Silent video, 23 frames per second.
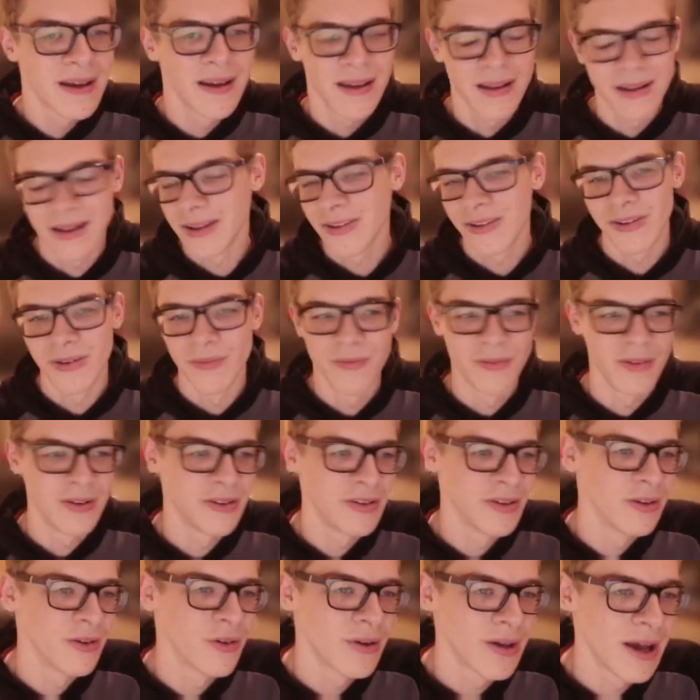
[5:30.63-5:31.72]
it's something
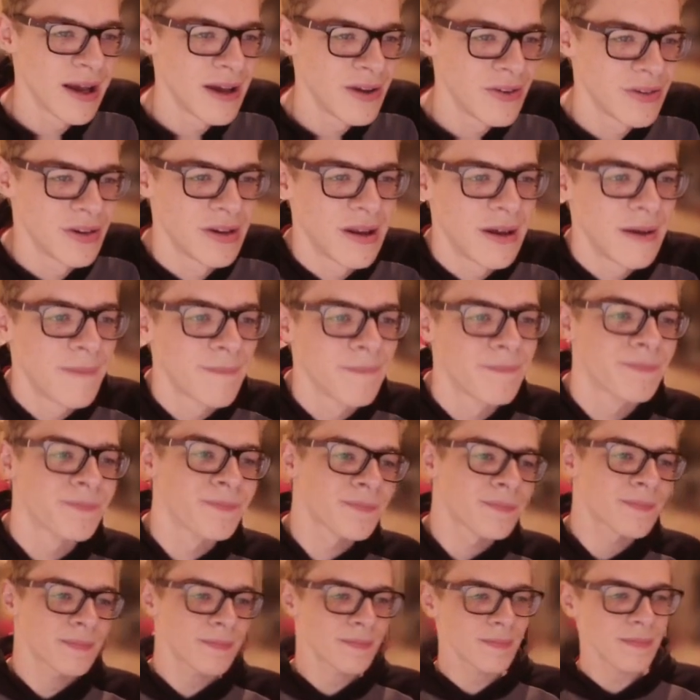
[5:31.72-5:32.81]
to look at, isn't it?
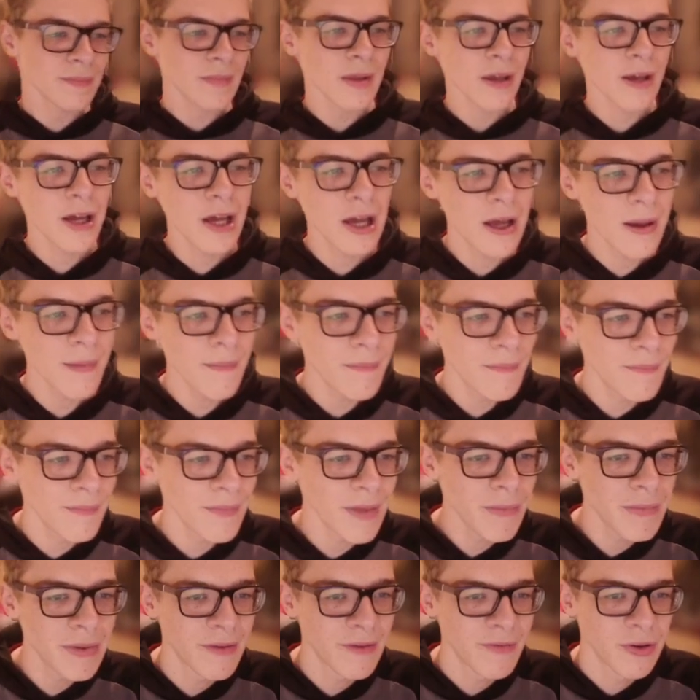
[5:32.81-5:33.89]
Um,
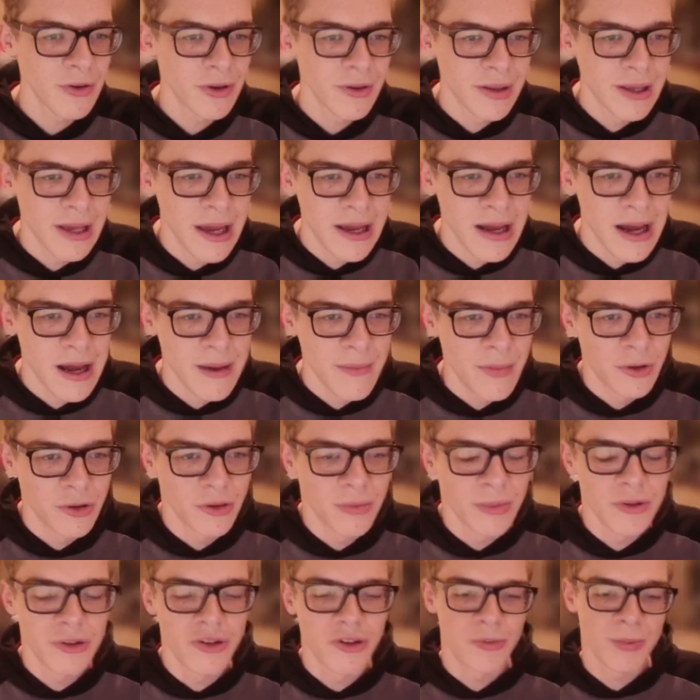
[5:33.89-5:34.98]
then we'll have a look at the A I
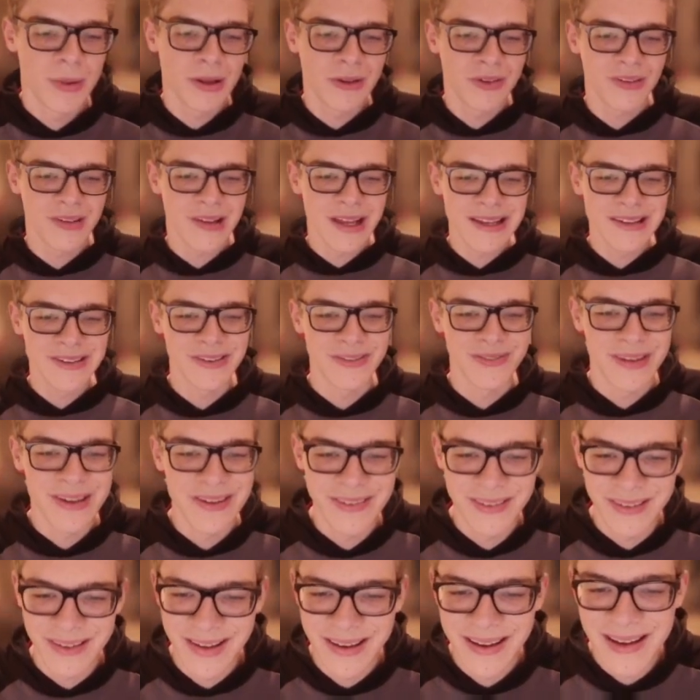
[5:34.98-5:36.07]
model, which has been slated
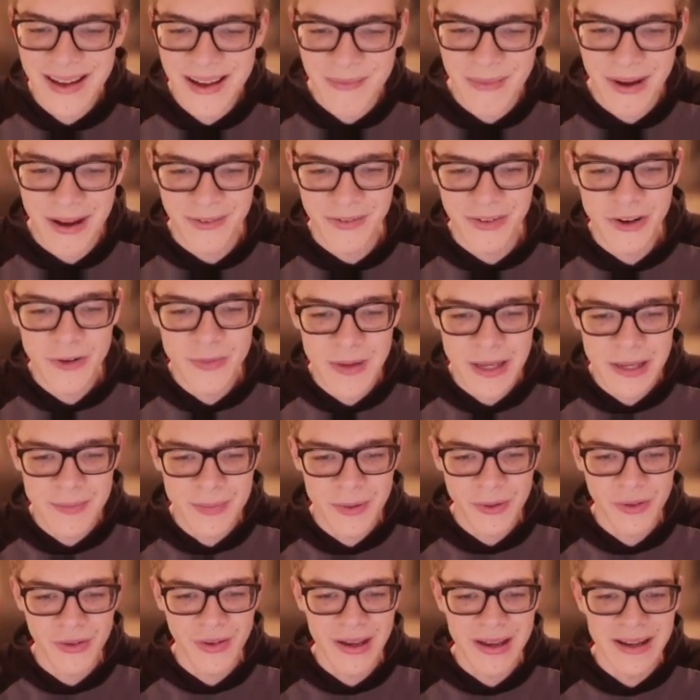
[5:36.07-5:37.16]
recently by a few
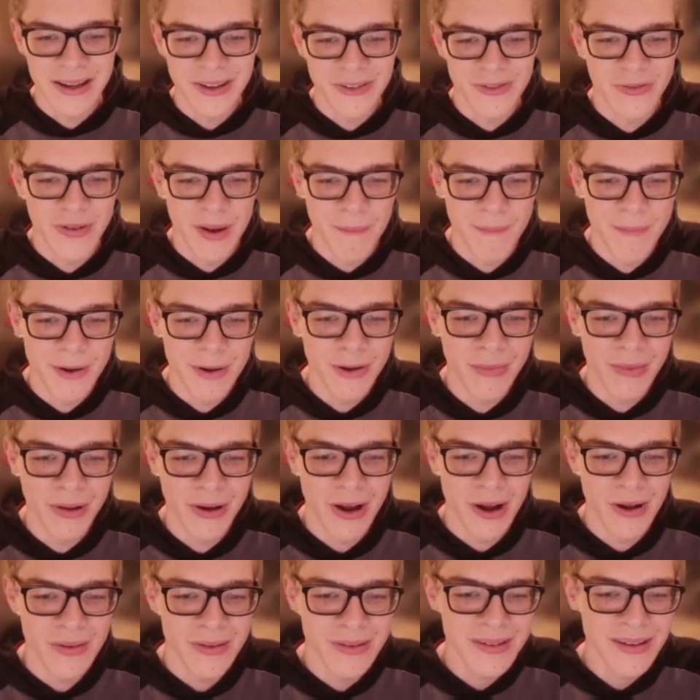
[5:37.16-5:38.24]
people saying it's ramping up the
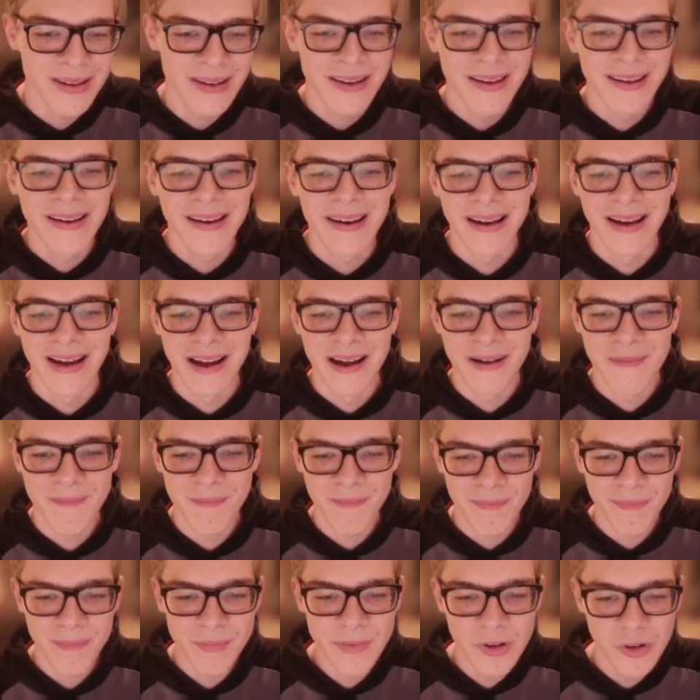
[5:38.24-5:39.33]
cold.
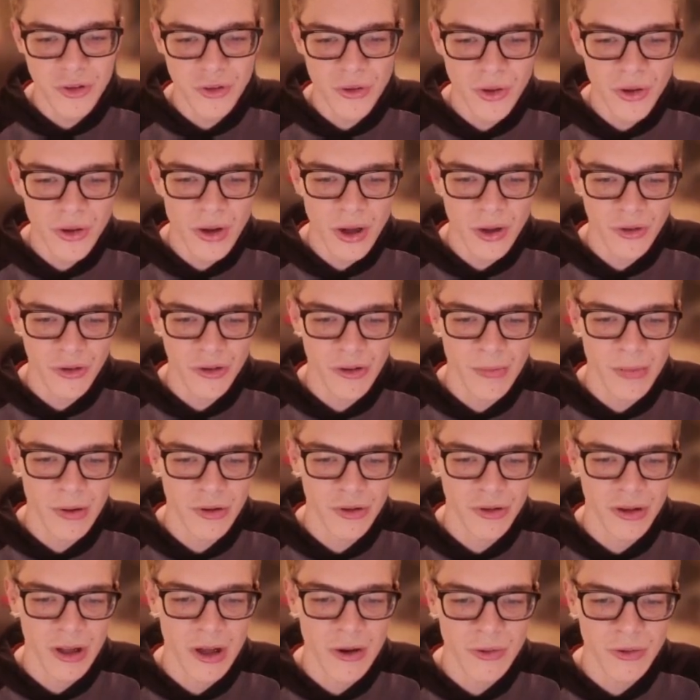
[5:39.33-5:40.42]
Um, this run, not so
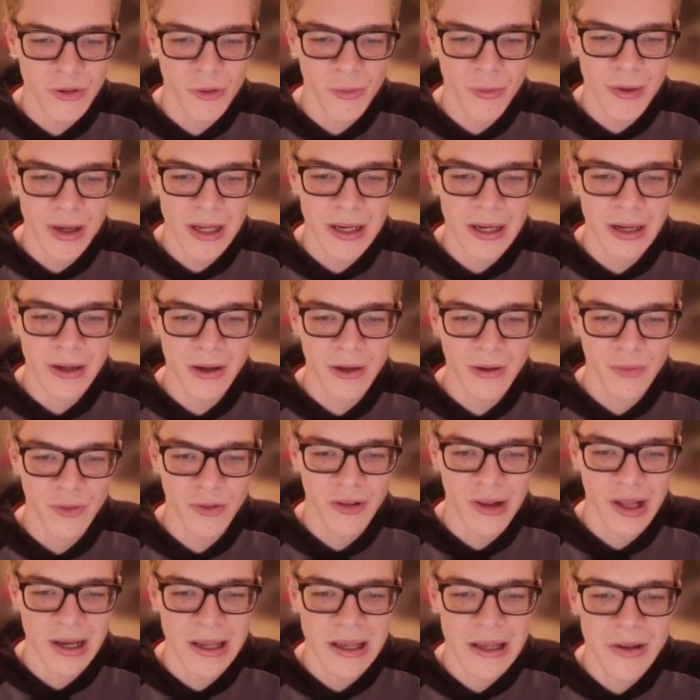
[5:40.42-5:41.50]
much, though. It does bring in a
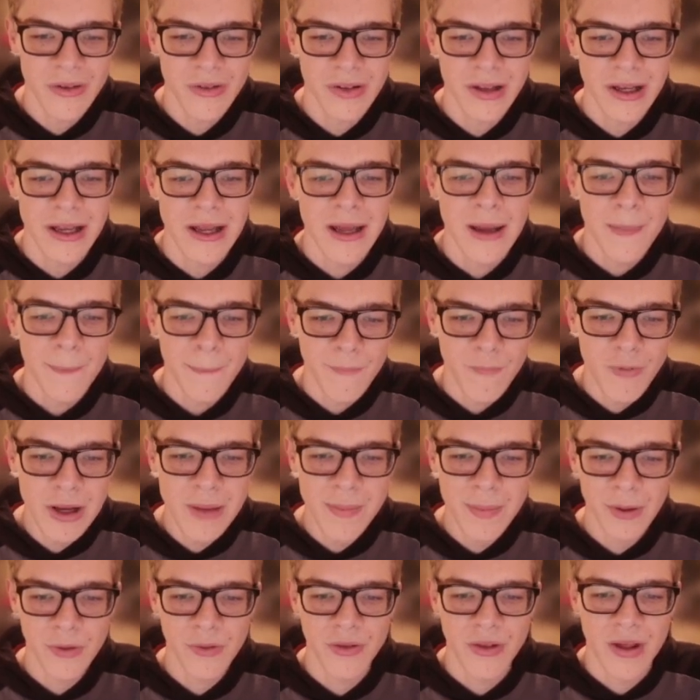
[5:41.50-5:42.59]
slack easterly,
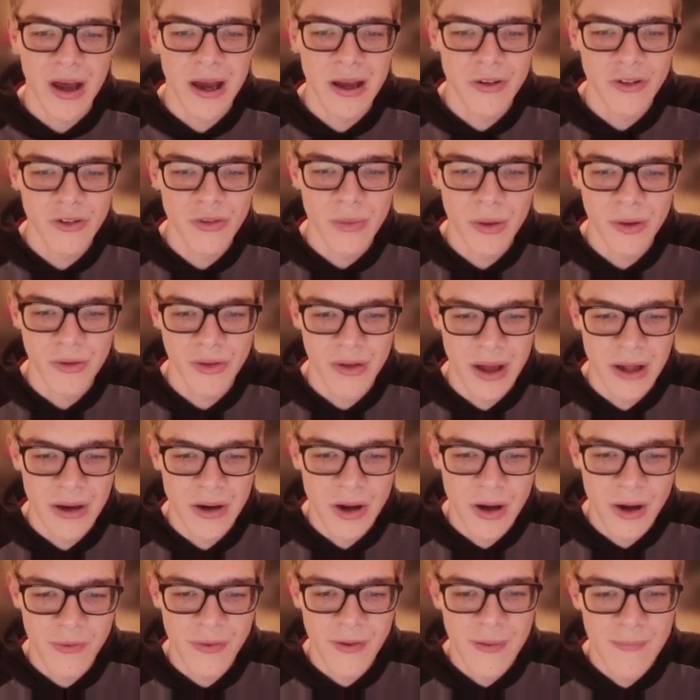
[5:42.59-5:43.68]
rebuilds the heights towards our
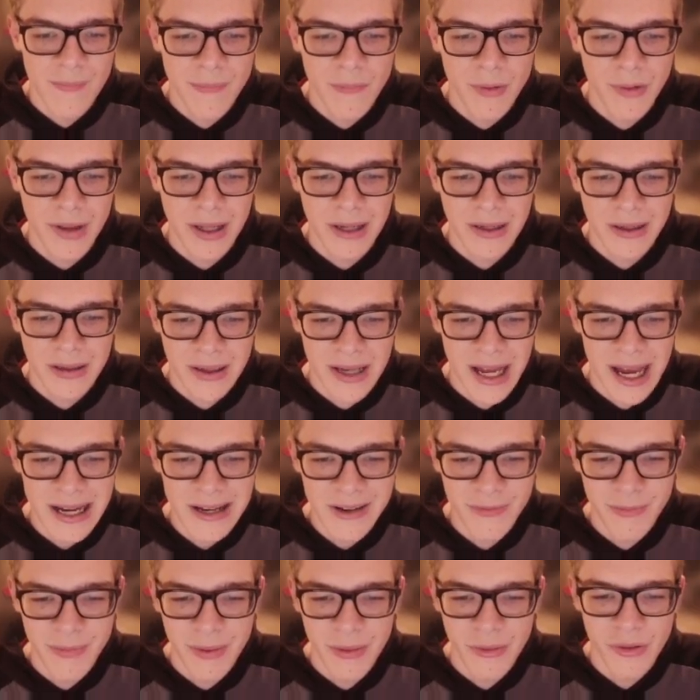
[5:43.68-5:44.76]
north, but then kind
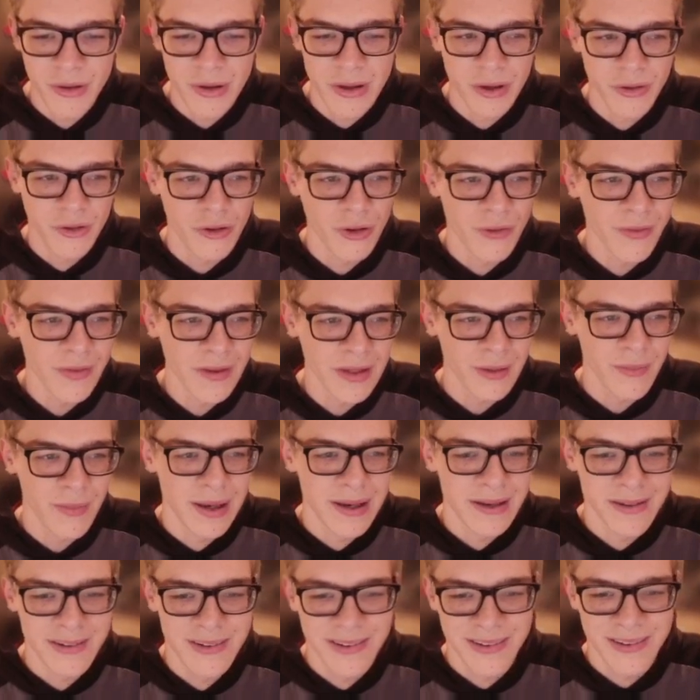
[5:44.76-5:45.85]
of builds in a southerly
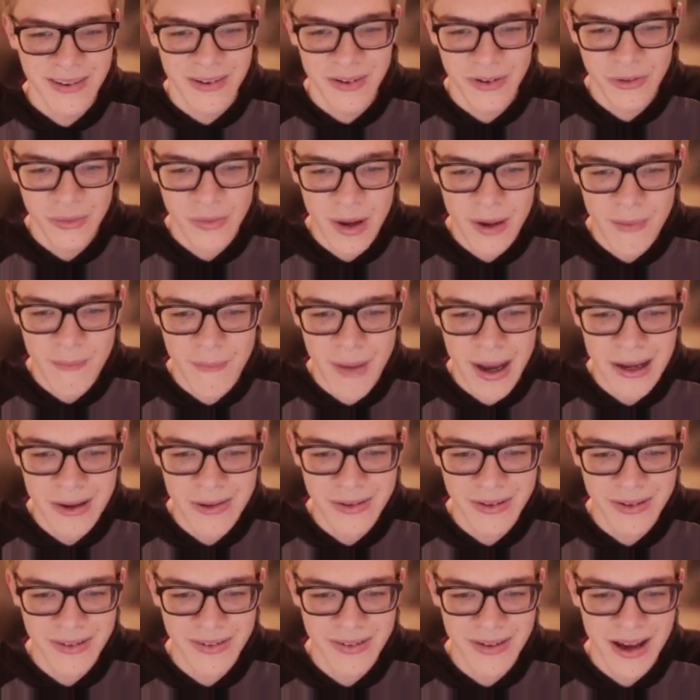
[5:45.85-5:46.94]
wind, so it's quite
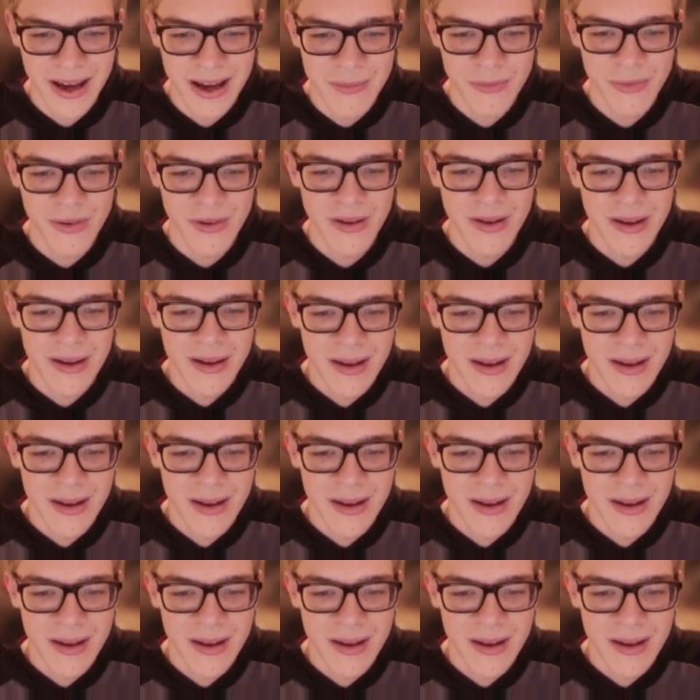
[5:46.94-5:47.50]
mild at times.